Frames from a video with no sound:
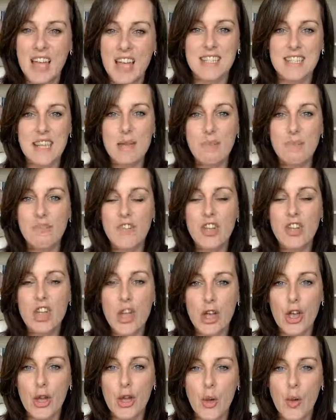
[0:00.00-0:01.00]
Sleep for
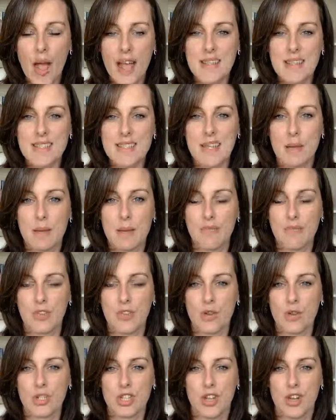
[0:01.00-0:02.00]
you and sleep for
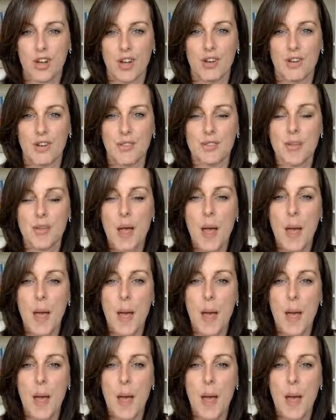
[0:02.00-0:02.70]
your child.